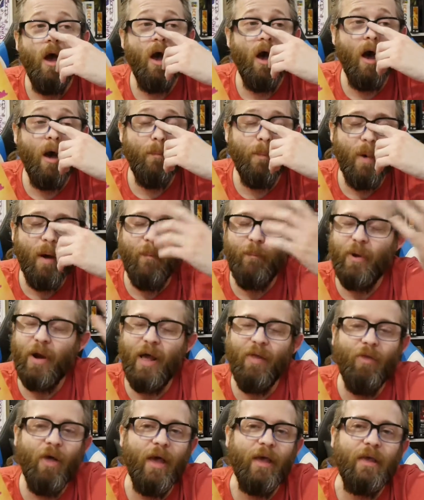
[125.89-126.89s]
Um, but
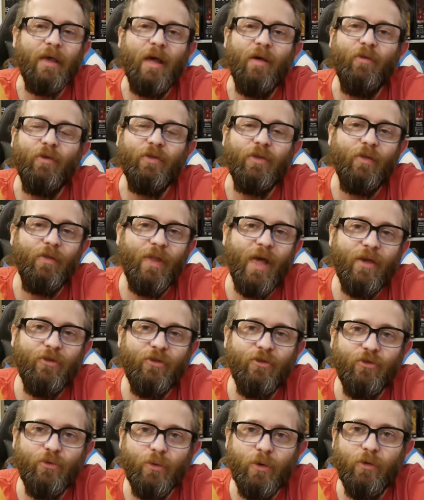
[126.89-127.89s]
I like it. Like the
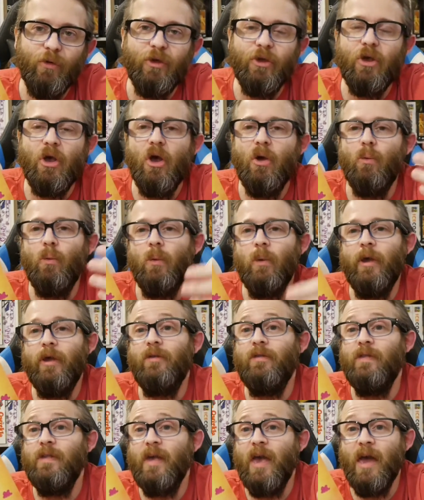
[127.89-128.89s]
lesson's really good. When we
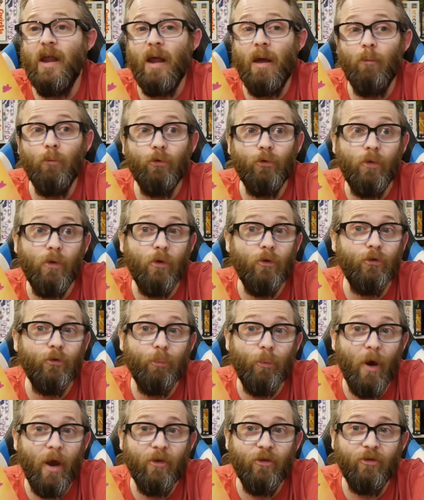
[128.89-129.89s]
get to the end, I was a little
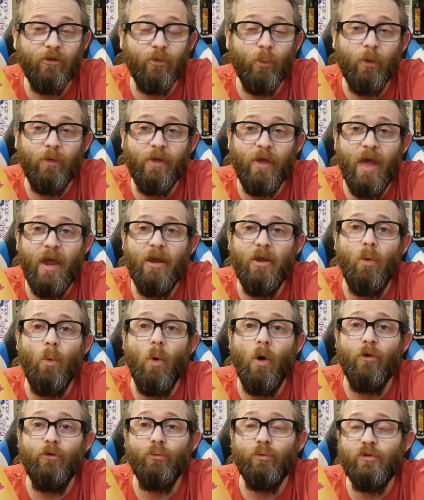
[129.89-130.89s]
surprised as to what the ending
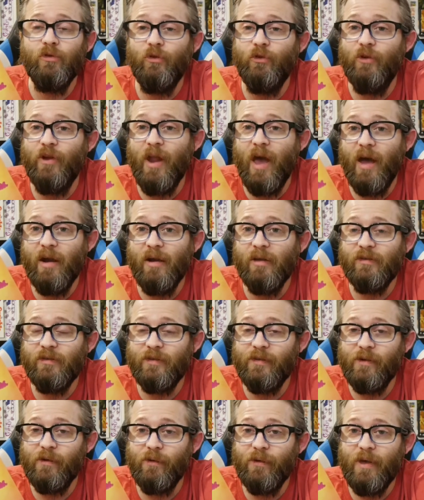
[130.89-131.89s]
was, which is not
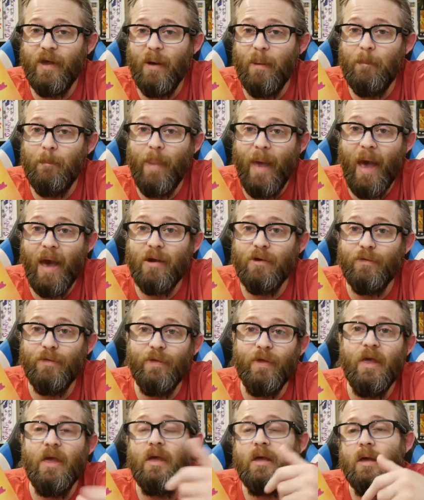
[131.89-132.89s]
necessarily a bad
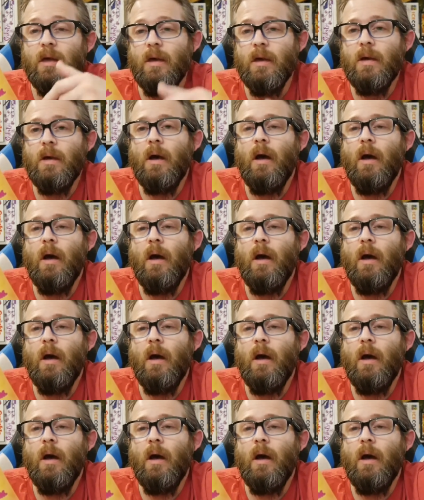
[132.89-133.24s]
thing.